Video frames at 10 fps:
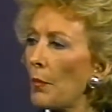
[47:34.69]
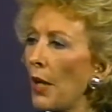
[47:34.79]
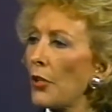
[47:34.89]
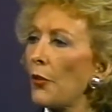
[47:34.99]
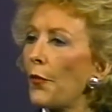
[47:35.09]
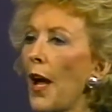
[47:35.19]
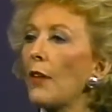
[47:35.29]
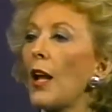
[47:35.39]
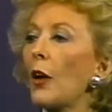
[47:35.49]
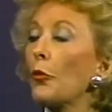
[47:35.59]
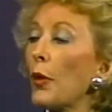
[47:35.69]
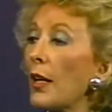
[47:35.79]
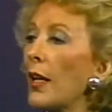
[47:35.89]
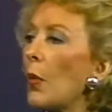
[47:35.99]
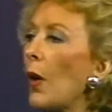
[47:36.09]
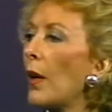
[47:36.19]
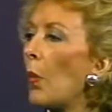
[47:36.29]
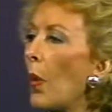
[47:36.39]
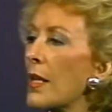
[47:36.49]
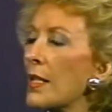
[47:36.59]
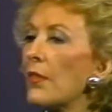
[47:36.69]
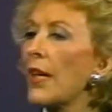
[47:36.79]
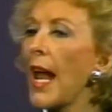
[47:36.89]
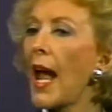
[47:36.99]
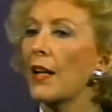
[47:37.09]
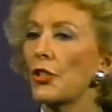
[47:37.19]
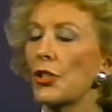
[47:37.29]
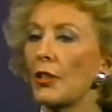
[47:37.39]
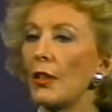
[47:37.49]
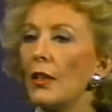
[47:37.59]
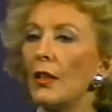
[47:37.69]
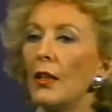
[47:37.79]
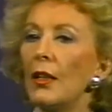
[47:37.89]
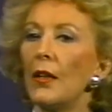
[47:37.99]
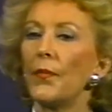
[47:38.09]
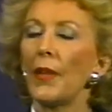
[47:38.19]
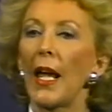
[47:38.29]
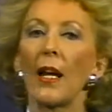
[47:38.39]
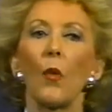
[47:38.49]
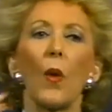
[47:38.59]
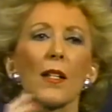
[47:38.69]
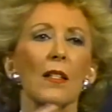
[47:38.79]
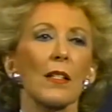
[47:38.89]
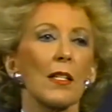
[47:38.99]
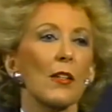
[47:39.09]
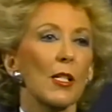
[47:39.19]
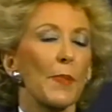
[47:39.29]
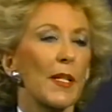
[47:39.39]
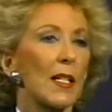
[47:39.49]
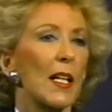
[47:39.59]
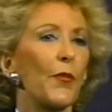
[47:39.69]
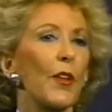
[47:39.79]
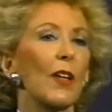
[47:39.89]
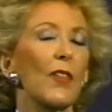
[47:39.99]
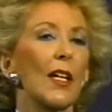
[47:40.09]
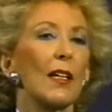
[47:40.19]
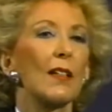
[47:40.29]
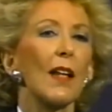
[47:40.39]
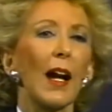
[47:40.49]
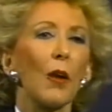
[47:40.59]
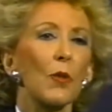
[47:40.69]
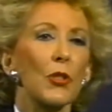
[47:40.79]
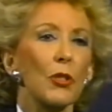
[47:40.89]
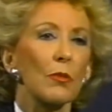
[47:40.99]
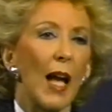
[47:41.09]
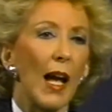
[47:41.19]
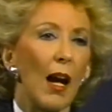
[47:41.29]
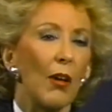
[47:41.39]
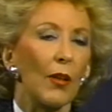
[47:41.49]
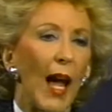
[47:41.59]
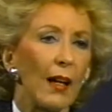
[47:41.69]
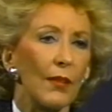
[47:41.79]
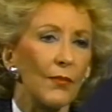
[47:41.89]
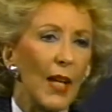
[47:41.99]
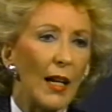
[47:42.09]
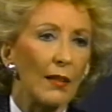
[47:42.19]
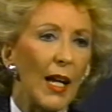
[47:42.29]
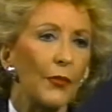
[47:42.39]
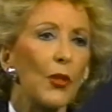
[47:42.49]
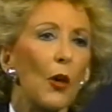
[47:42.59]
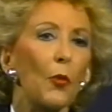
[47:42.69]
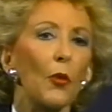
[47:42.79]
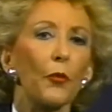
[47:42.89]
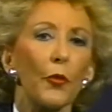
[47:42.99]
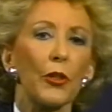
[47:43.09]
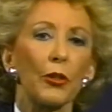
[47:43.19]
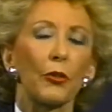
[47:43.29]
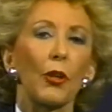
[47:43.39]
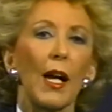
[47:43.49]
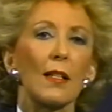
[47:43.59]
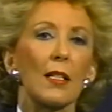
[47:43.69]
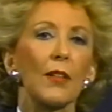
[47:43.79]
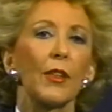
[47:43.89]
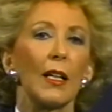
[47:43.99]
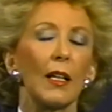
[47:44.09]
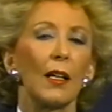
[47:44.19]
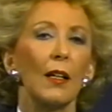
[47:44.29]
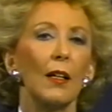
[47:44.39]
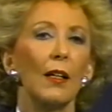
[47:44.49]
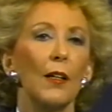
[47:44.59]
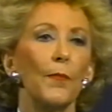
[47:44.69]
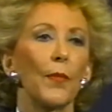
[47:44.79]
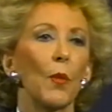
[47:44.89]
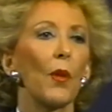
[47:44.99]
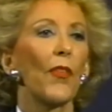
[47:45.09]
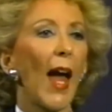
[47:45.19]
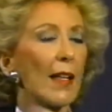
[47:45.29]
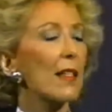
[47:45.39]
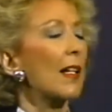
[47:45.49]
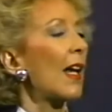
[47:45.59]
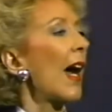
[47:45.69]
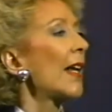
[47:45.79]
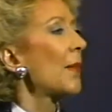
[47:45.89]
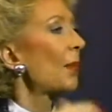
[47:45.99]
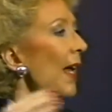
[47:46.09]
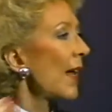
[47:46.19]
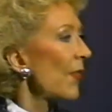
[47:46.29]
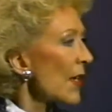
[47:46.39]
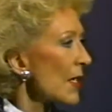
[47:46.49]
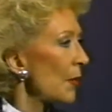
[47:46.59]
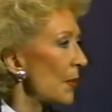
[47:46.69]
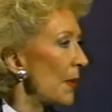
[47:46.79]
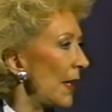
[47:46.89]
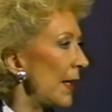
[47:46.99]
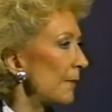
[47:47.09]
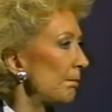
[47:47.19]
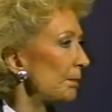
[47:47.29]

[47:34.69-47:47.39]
but you found out really what it was in the action. And it wasn't so specific that it narrowed you down out and left no room for your creativity. Well, that's the kind of plan this will be.